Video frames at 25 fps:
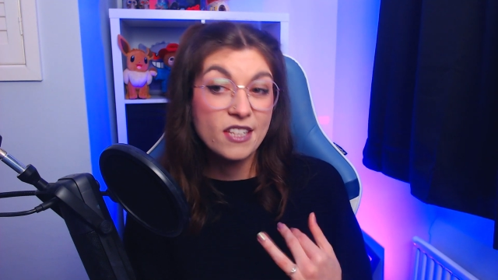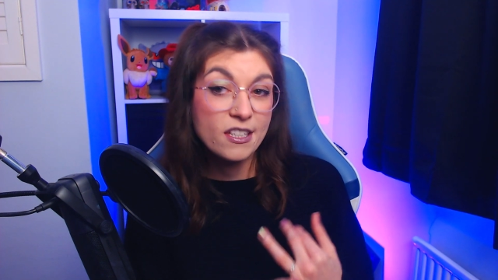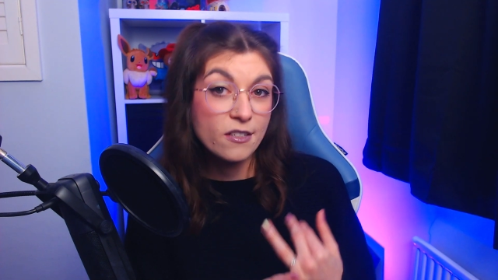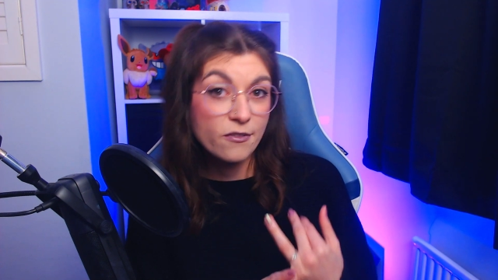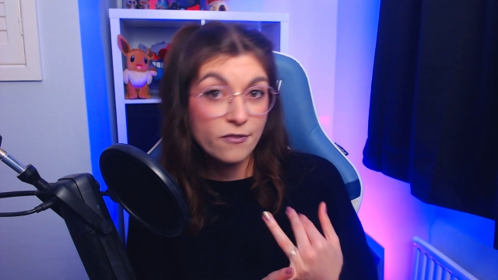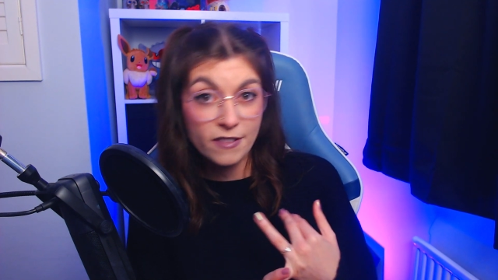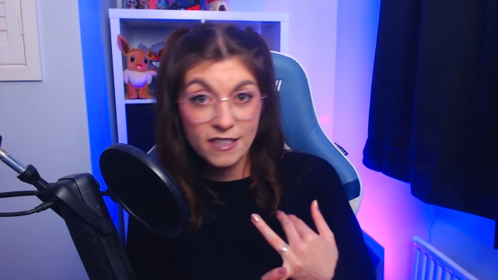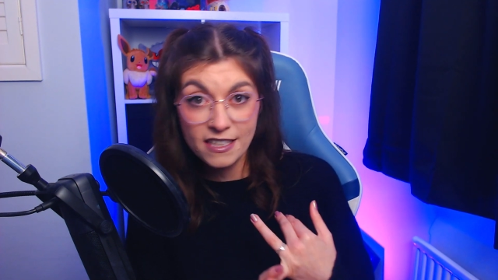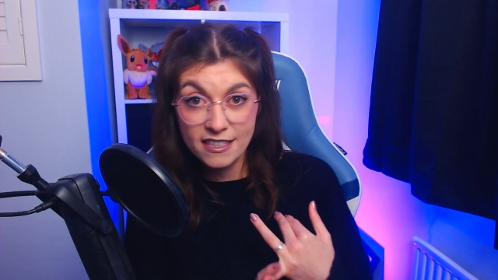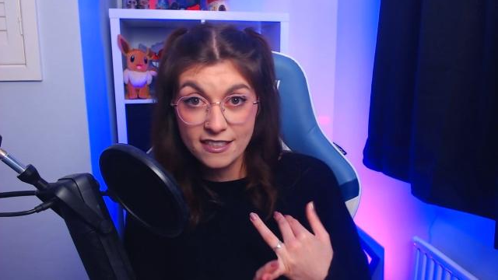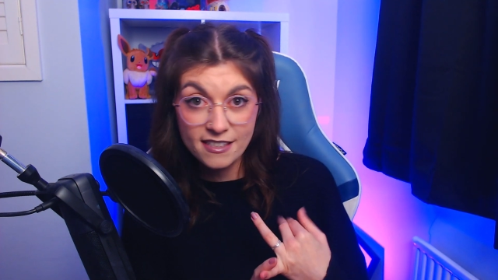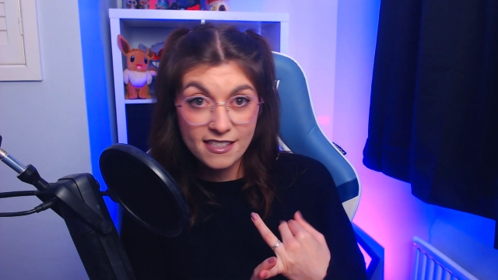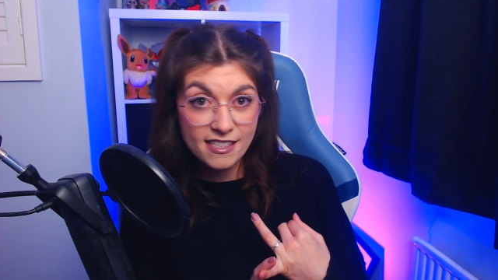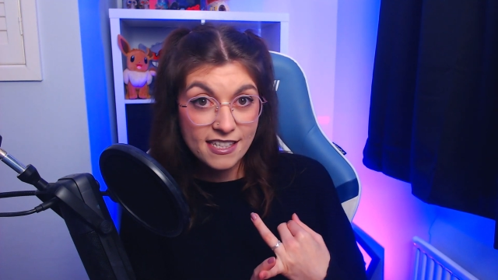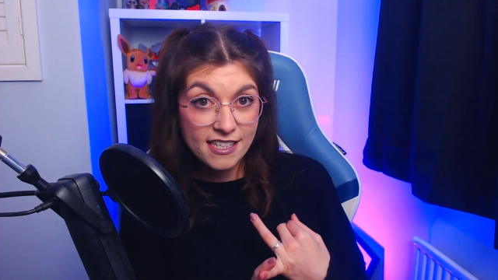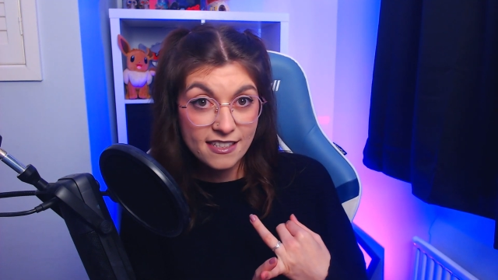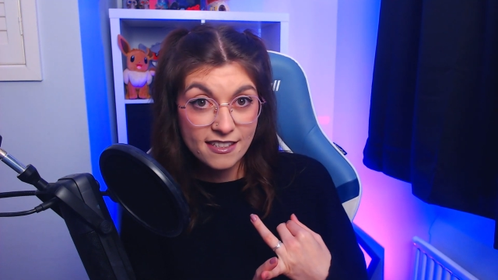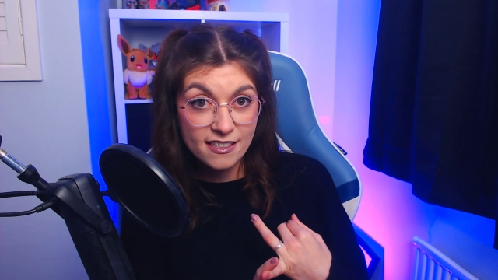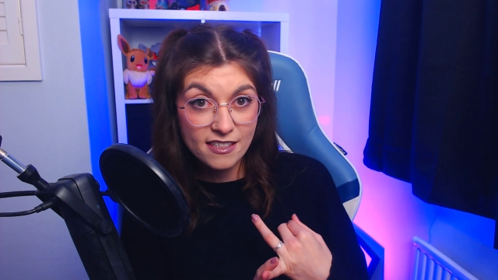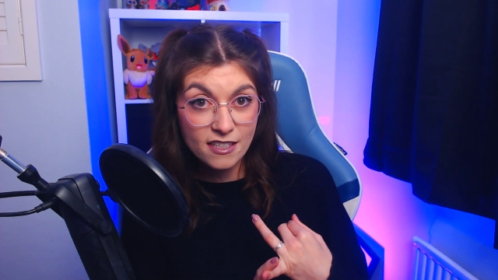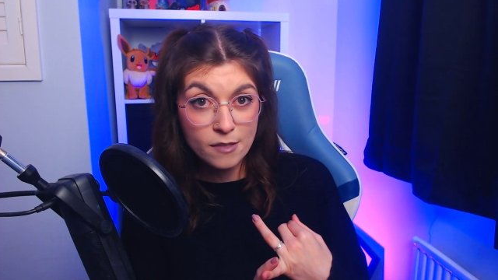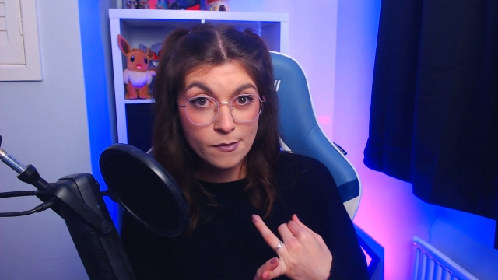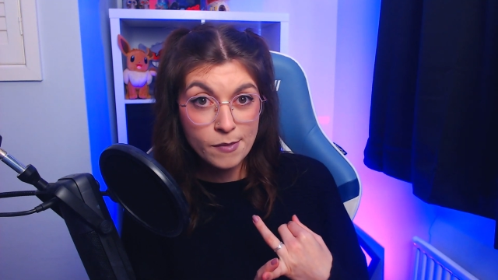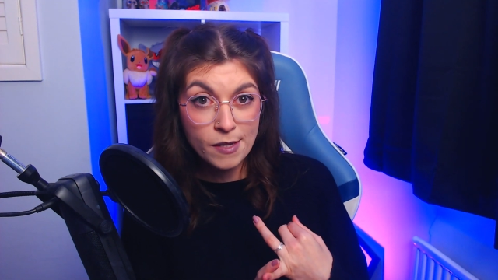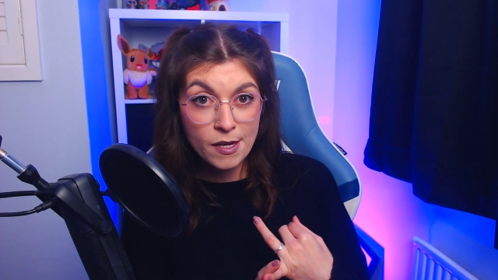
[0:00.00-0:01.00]
think Felicity
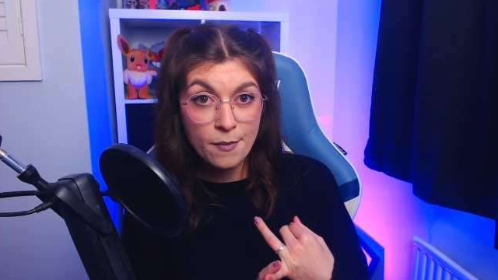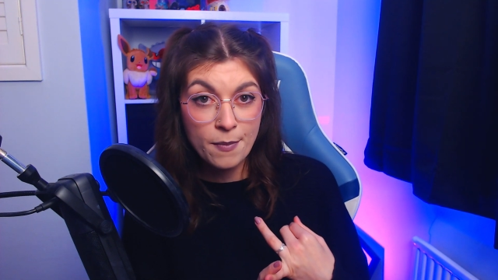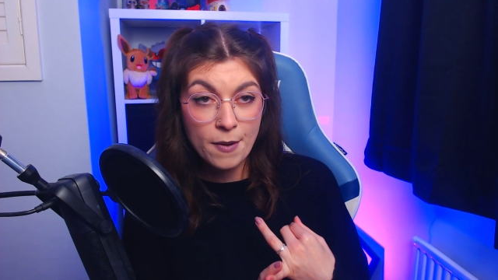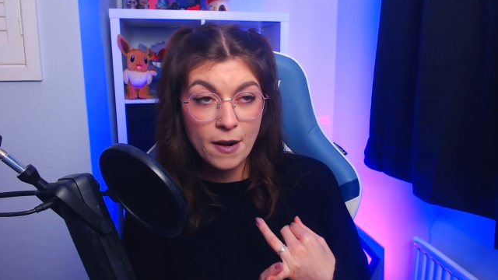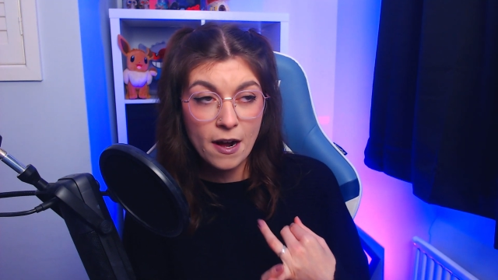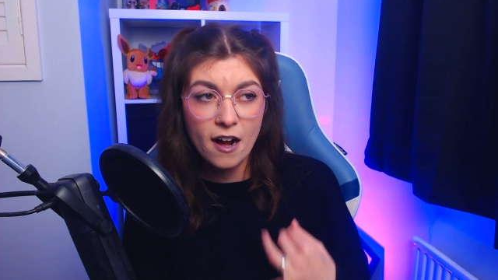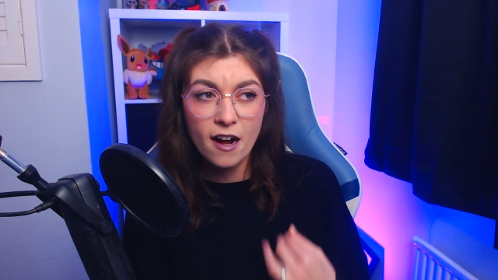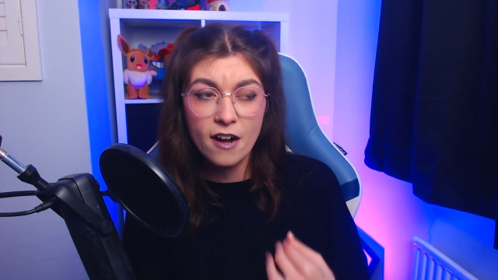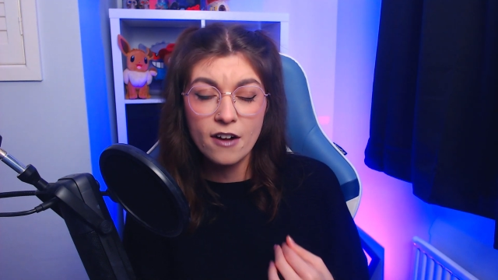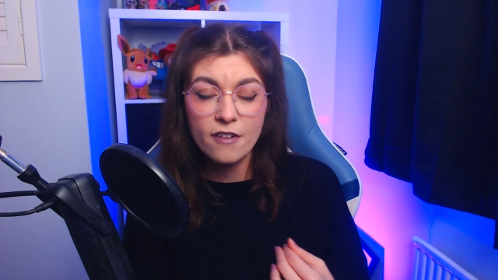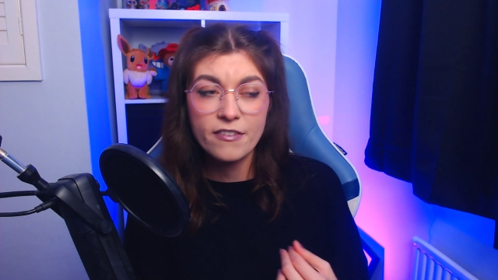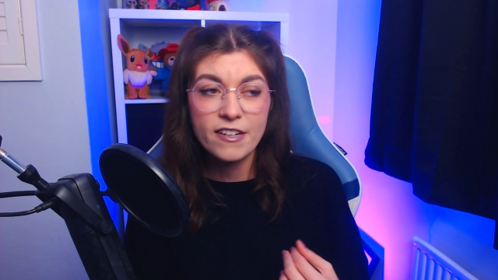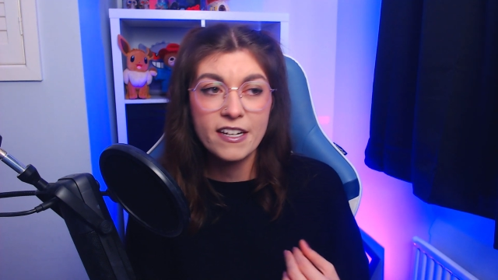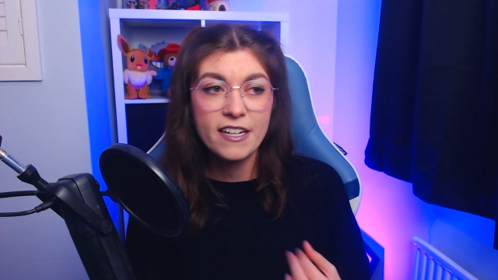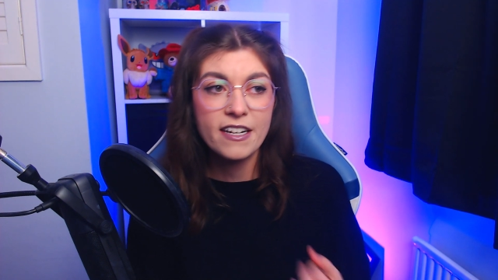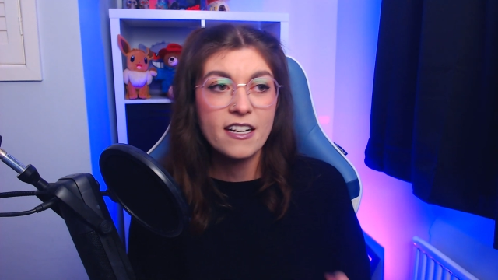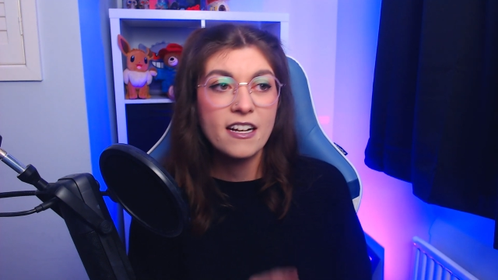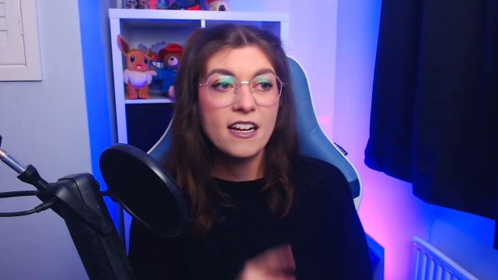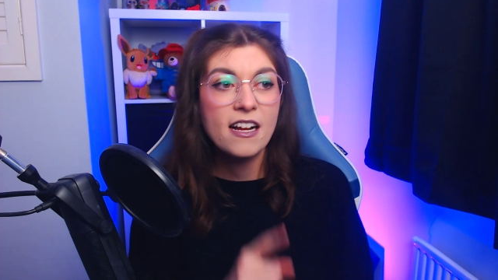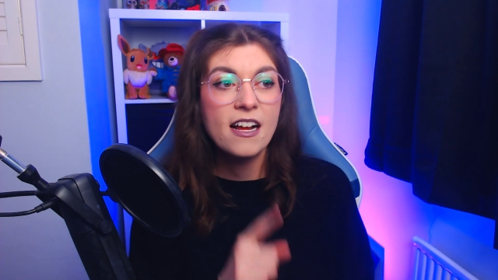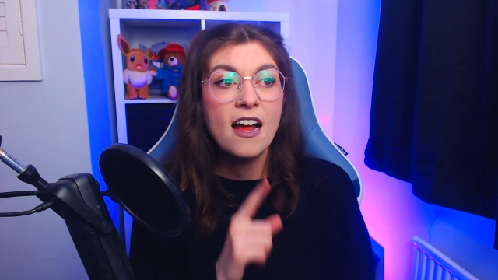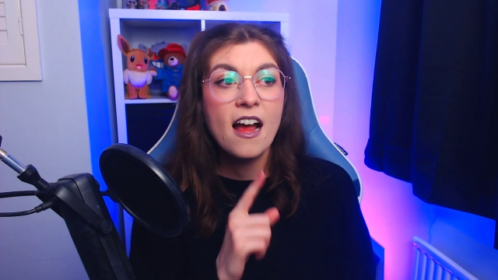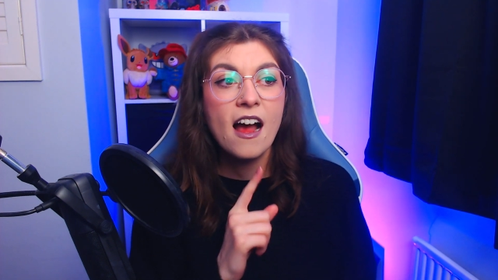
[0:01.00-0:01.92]
is going to be a part of it.